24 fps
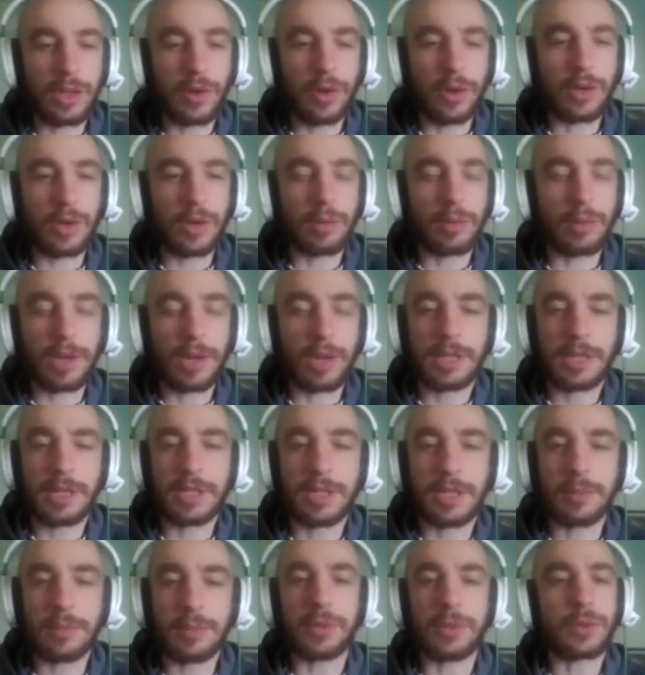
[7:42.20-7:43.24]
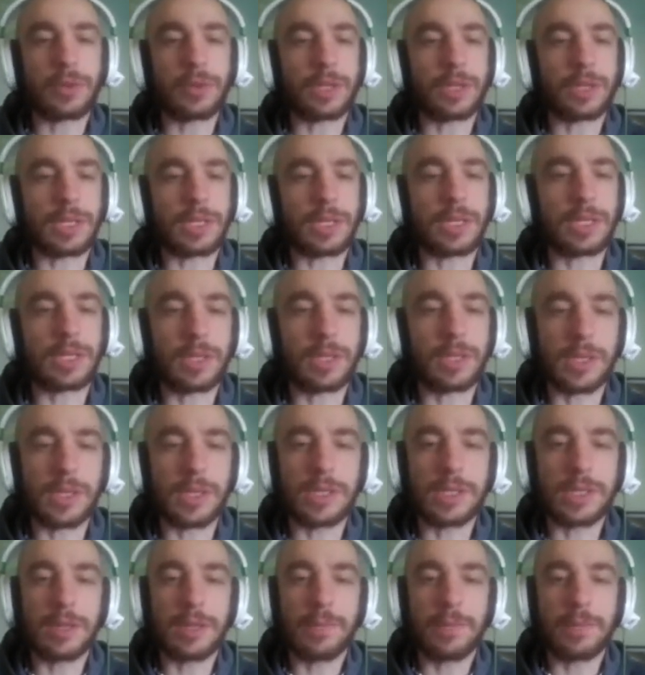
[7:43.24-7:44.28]
only planked up door in
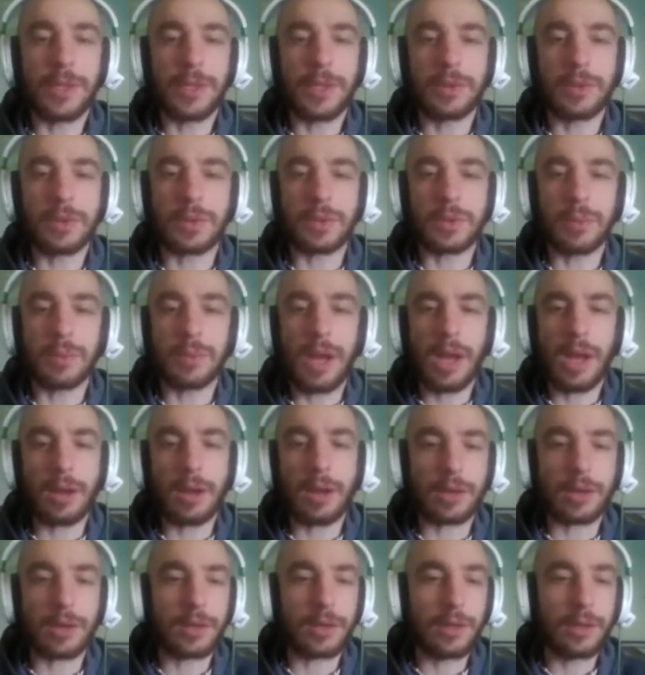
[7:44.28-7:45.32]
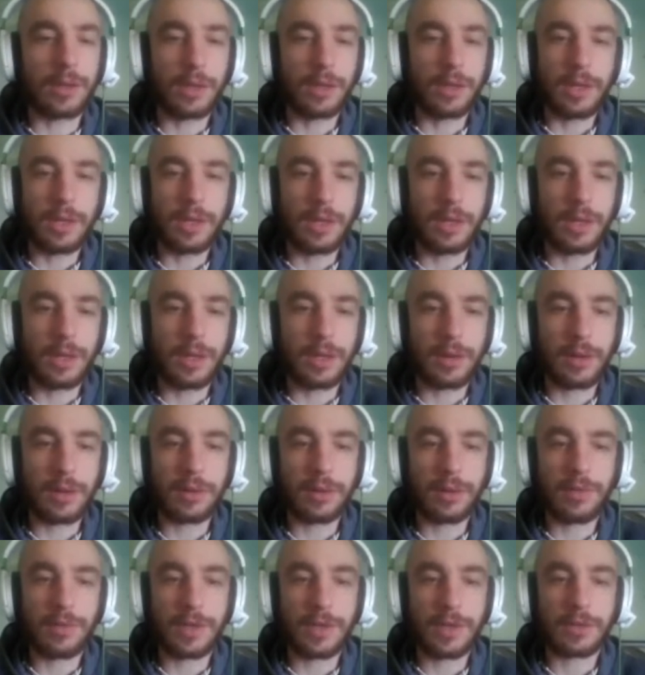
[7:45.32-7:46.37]
existence. This was my locker. There
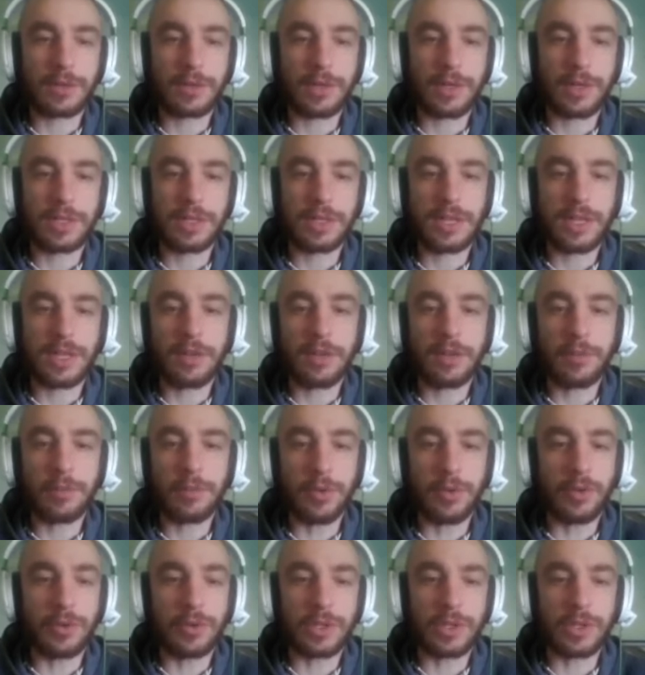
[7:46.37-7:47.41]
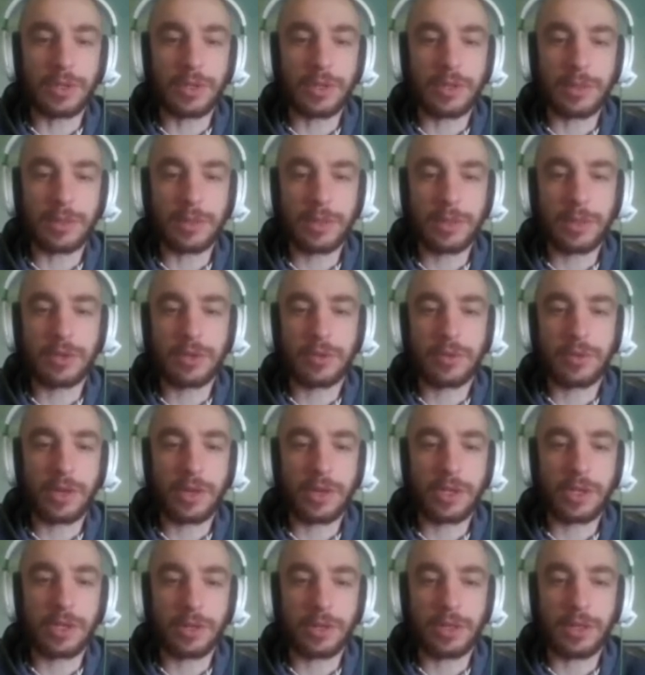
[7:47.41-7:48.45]
in the factory. It stank of booze. There was a picture of
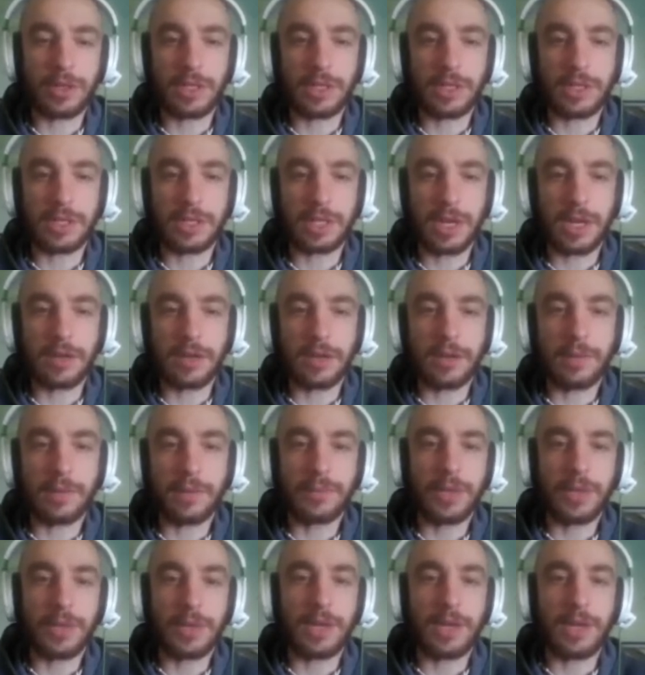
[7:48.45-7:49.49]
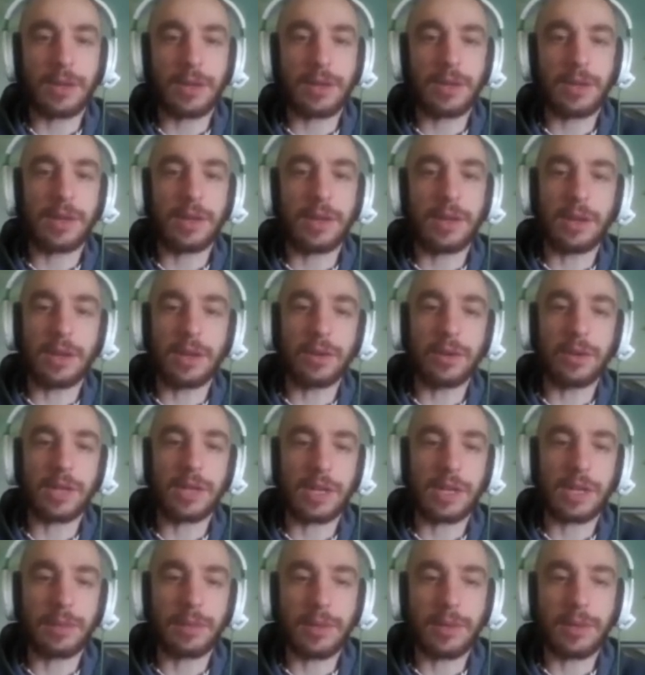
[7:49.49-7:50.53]
Rachel on the inside. It looked
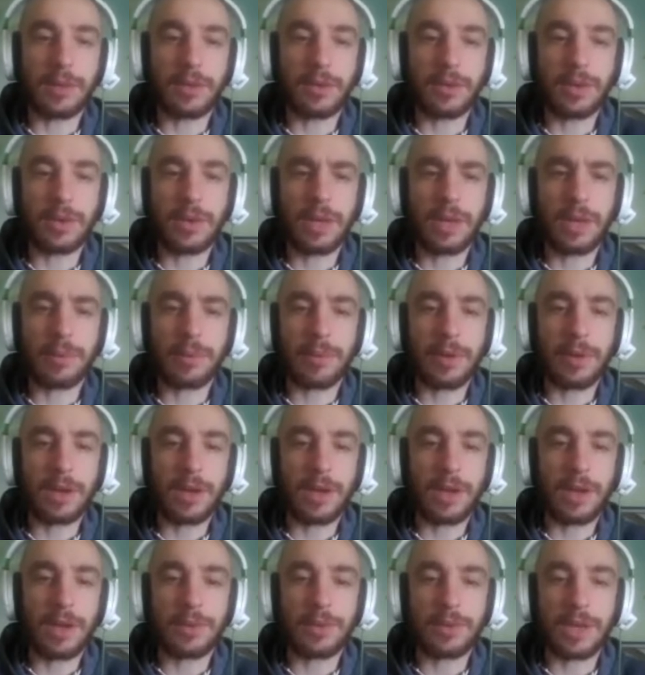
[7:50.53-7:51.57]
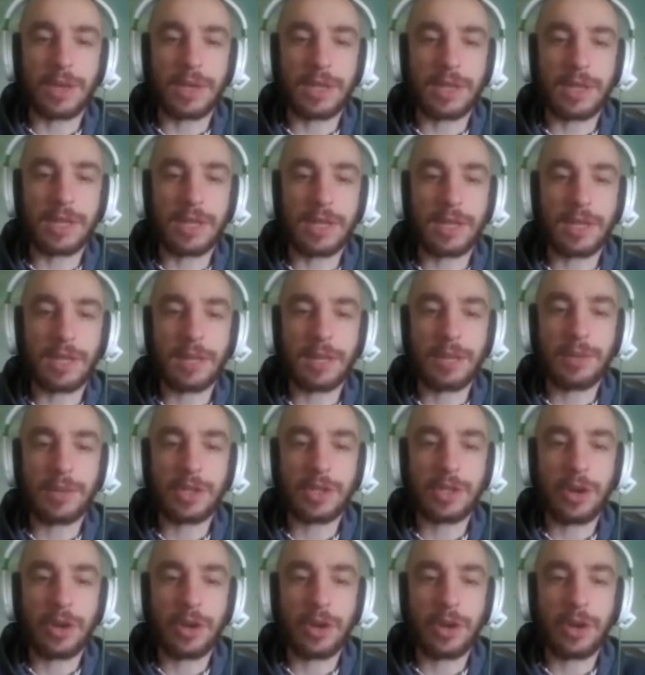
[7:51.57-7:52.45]
like it had been torn up. I thought I had taken that picture